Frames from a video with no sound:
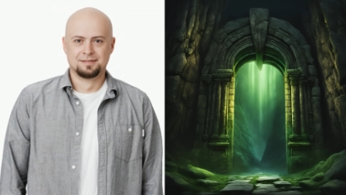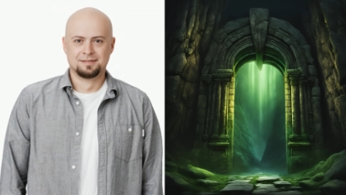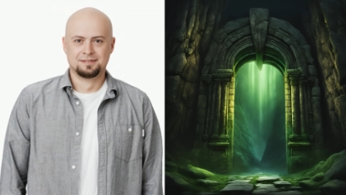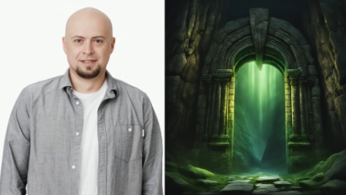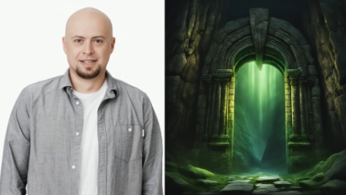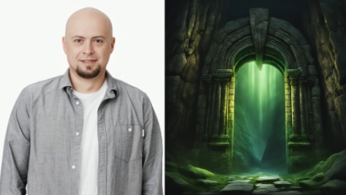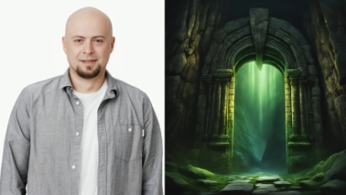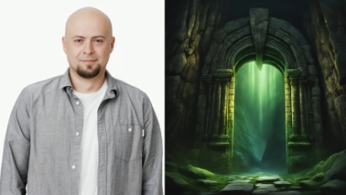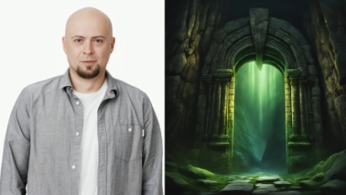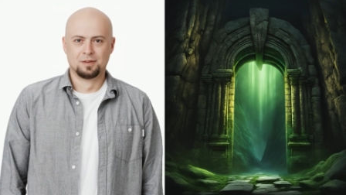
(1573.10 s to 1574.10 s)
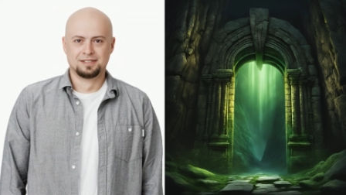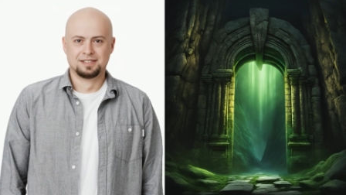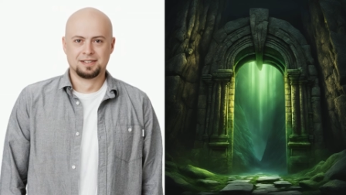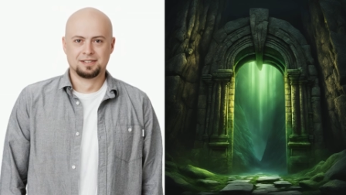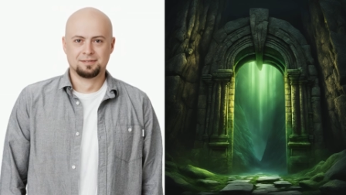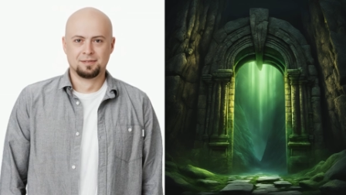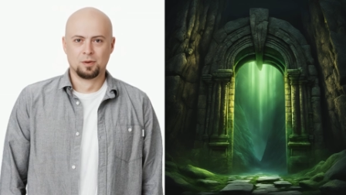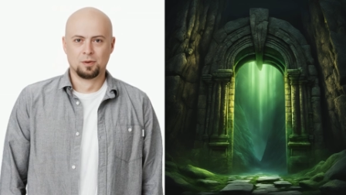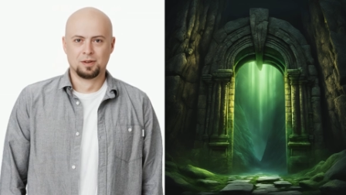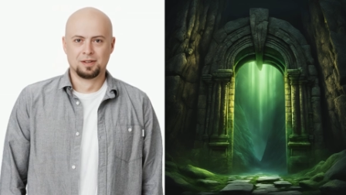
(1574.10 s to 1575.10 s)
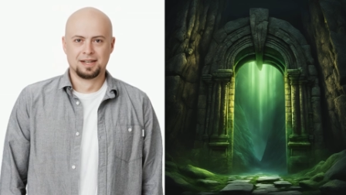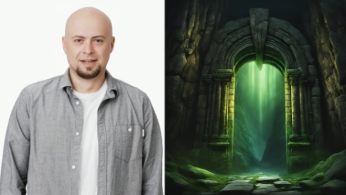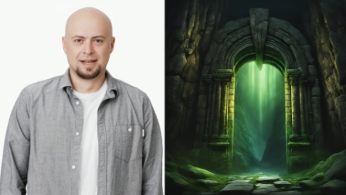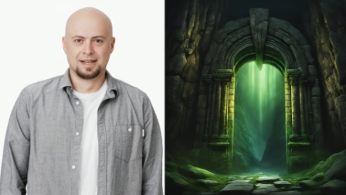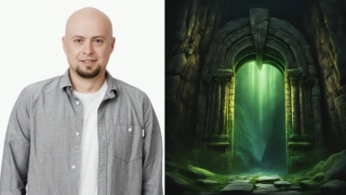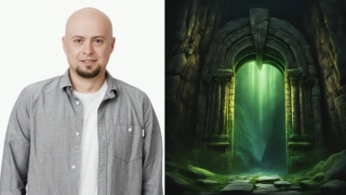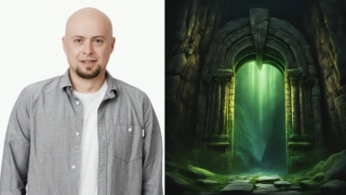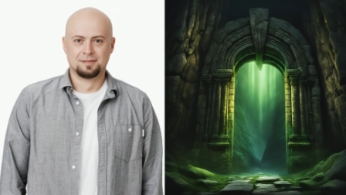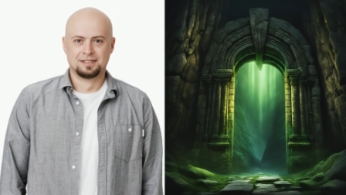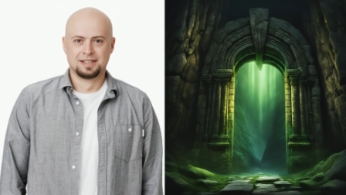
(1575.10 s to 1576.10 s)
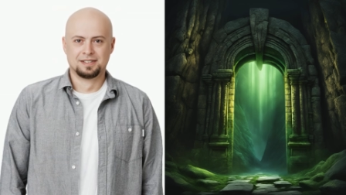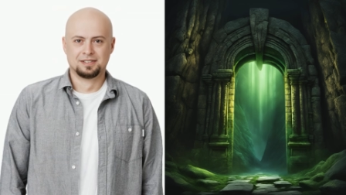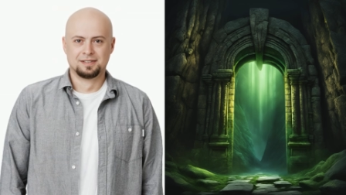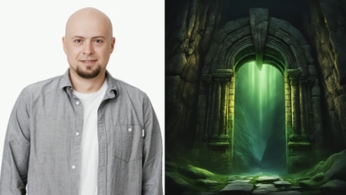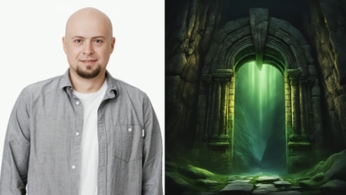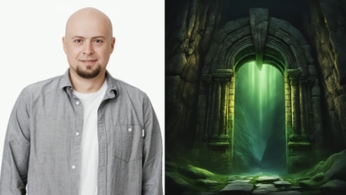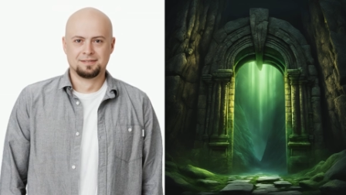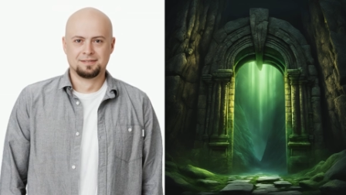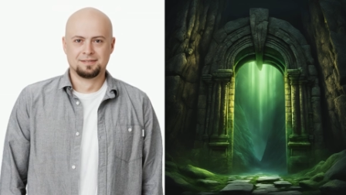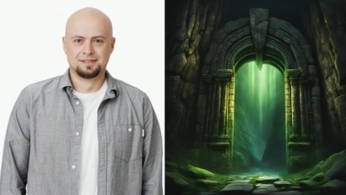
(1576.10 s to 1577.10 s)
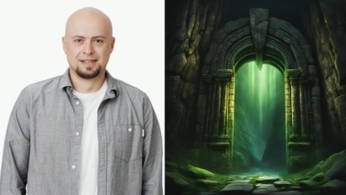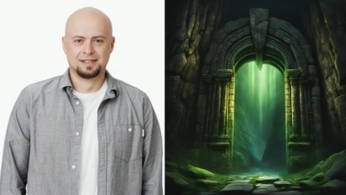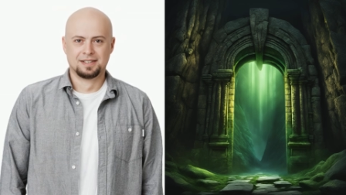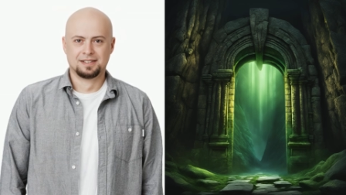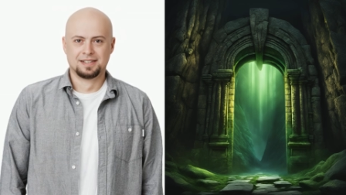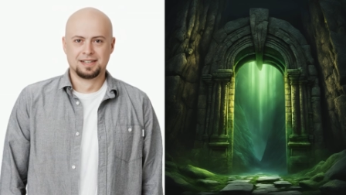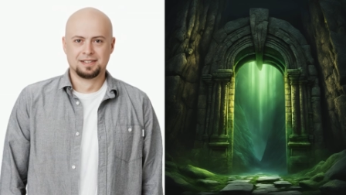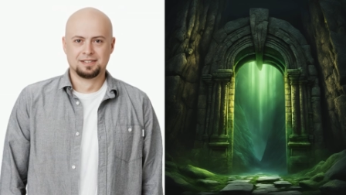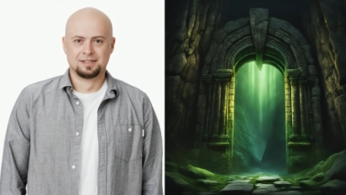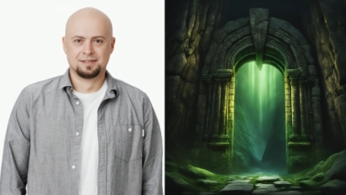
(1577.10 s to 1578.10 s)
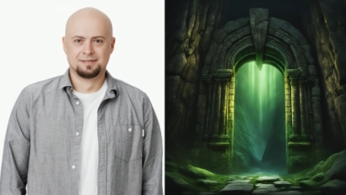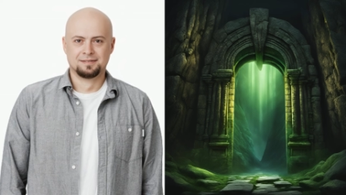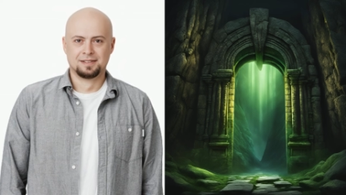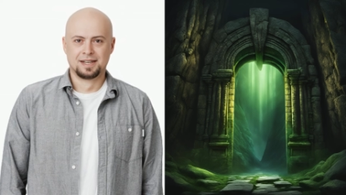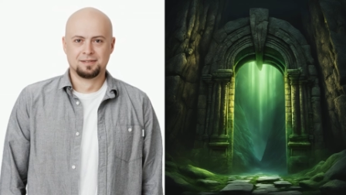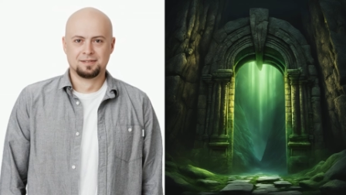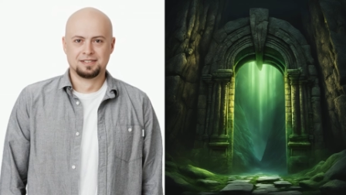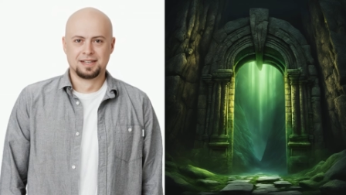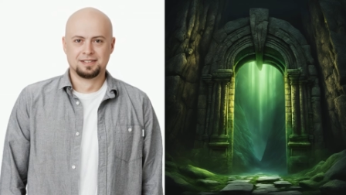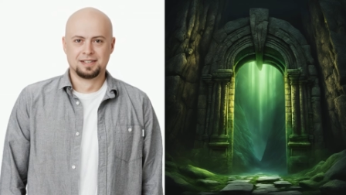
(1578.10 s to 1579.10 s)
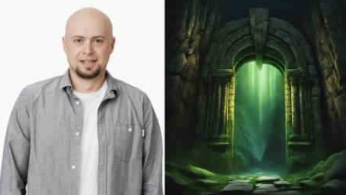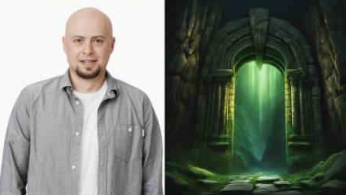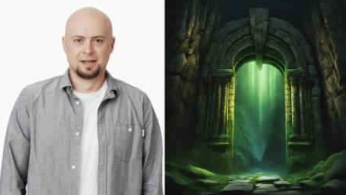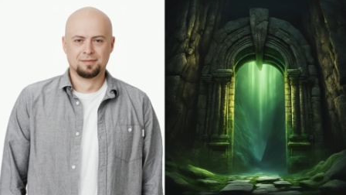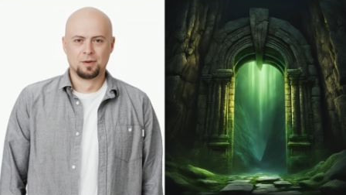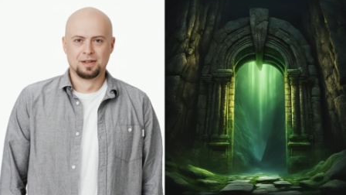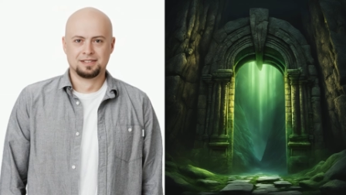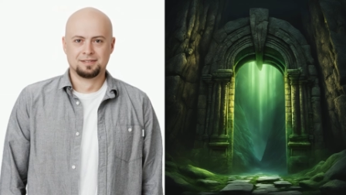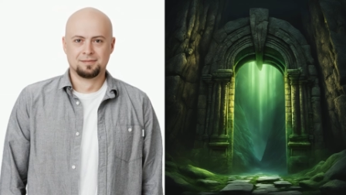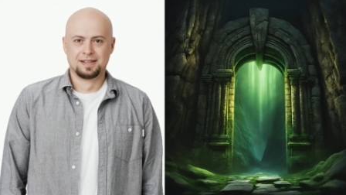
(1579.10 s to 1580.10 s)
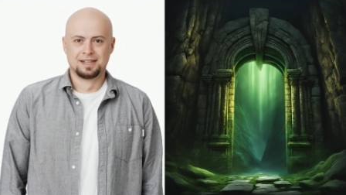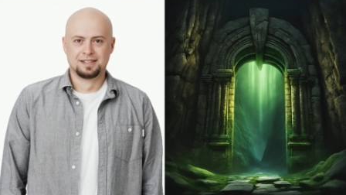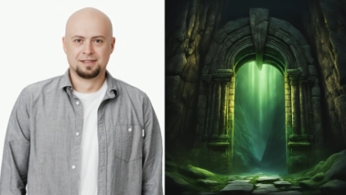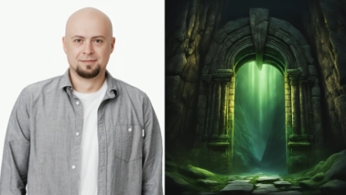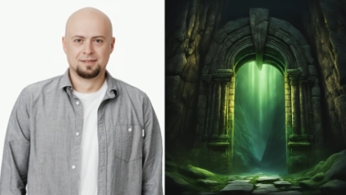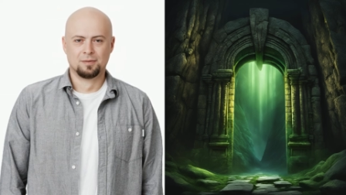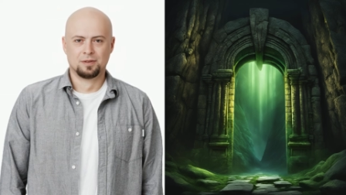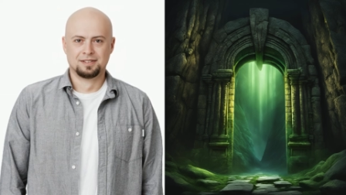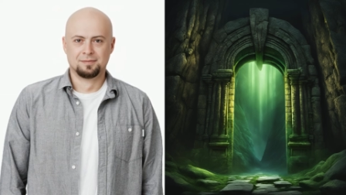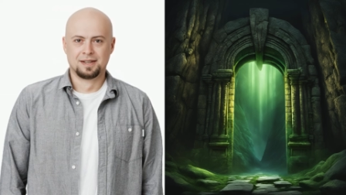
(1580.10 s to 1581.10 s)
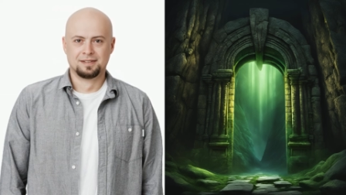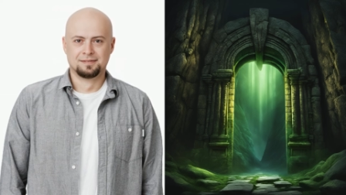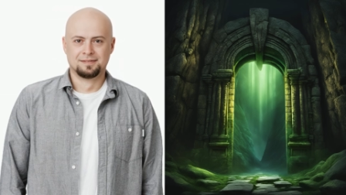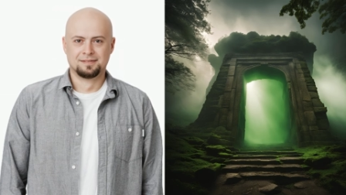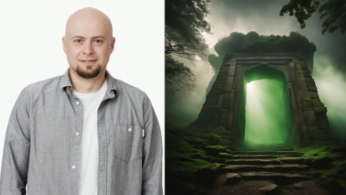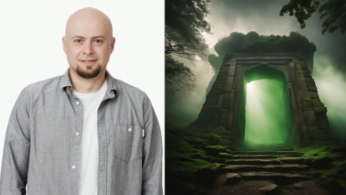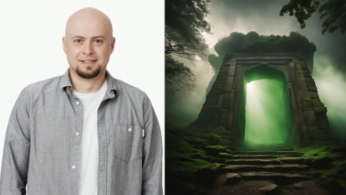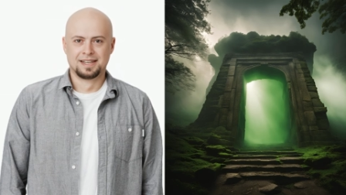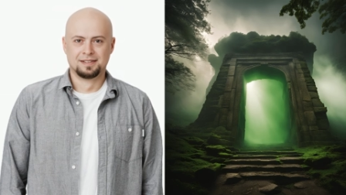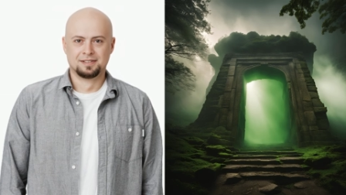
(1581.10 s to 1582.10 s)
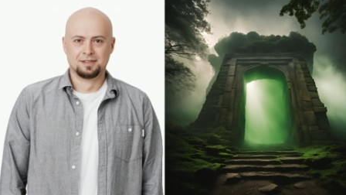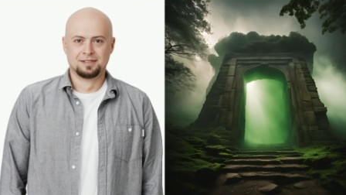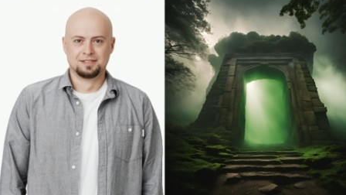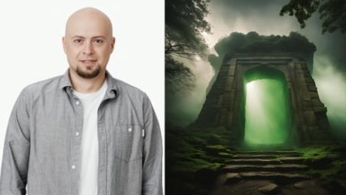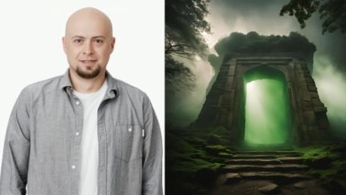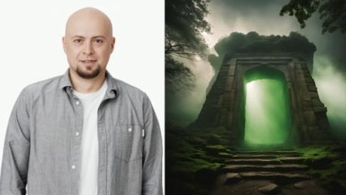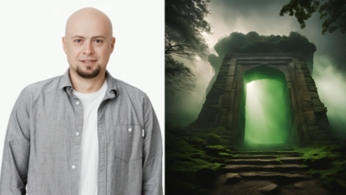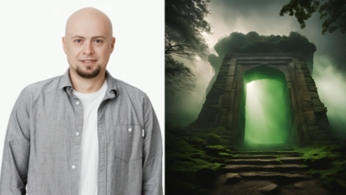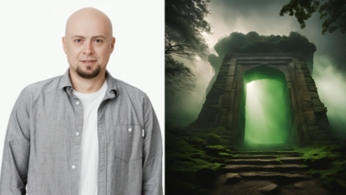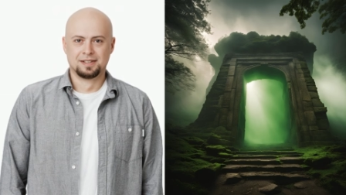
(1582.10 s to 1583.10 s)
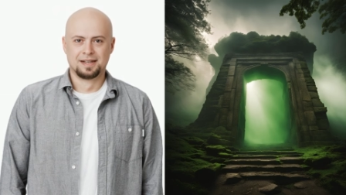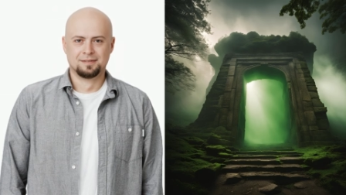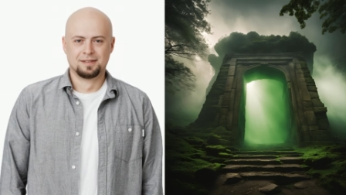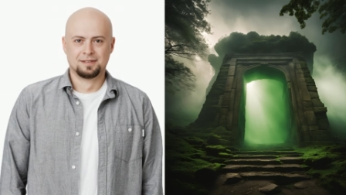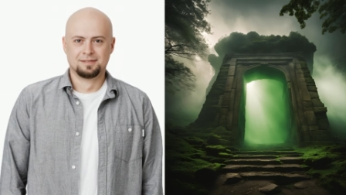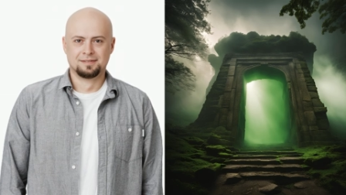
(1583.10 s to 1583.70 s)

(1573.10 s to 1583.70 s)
filling them with a sense of awe and trepidation. "This is it," Lyra said, her voice barely above a whisper. "The entrance to the crystal cavern."